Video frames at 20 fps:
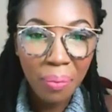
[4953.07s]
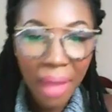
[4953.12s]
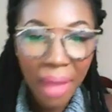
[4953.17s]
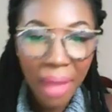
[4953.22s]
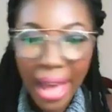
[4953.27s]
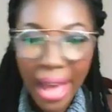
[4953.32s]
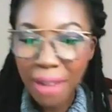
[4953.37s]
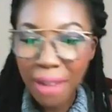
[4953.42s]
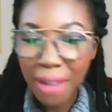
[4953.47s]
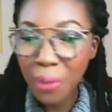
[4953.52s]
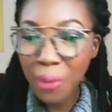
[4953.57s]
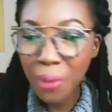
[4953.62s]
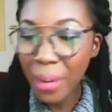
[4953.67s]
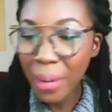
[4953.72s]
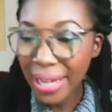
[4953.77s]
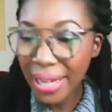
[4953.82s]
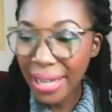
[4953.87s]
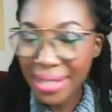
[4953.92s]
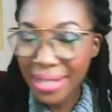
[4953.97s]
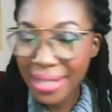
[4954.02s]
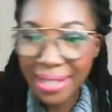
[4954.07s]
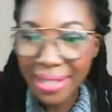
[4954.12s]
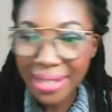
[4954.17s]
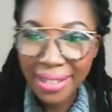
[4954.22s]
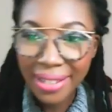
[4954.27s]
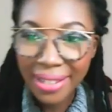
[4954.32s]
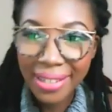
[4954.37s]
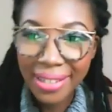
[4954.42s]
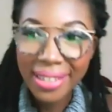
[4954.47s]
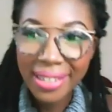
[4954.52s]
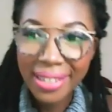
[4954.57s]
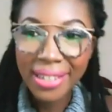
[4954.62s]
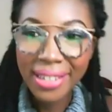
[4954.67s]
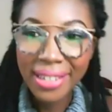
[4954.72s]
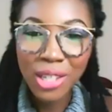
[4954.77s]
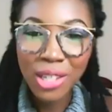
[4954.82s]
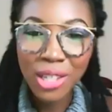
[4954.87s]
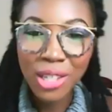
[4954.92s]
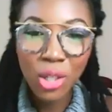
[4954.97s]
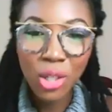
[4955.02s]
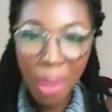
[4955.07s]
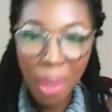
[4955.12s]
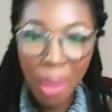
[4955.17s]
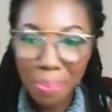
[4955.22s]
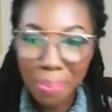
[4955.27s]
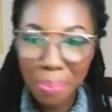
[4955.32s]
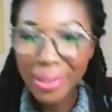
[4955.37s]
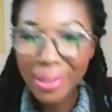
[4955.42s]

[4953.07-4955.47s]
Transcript: And if you win it, just drop